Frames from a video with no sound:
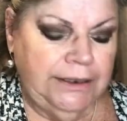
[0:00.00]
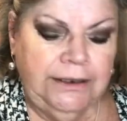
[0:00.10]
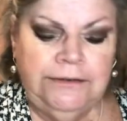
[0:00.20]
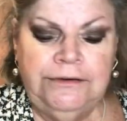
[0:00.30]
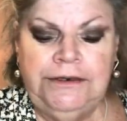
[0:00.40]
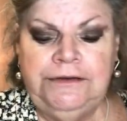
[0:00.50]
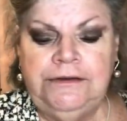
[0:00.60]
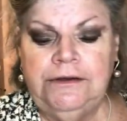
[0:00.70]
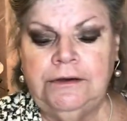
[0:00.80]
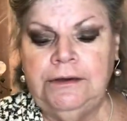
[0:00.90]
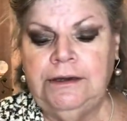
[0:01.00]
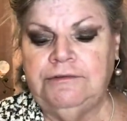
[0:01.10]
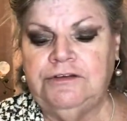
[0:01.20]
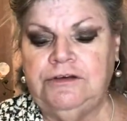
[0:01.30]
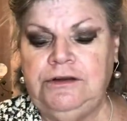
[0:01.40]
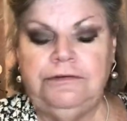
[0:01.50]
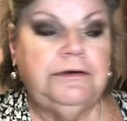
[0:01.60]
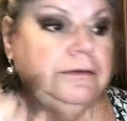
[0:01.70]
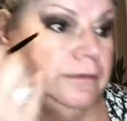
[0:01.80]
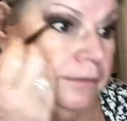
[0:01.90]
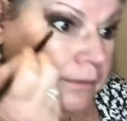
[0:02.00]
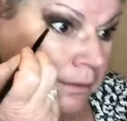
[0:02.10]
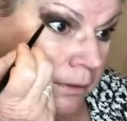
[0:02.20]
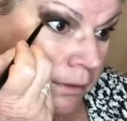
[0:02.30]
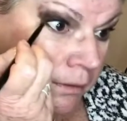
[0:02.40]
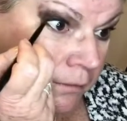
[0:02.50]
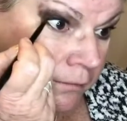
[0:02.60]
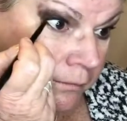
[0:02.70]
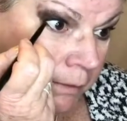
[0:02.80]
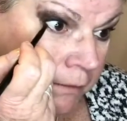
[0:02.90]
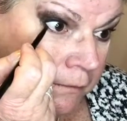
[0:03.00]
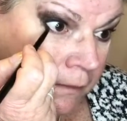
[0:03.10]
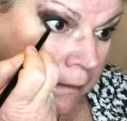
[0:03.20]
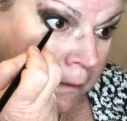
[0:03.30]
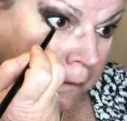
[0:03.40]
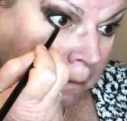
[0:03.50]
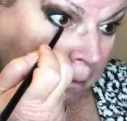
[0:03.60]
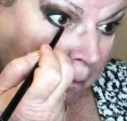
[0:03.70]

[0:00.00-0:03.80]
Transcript: Underneath the eye, have a sniff. Smudge it out.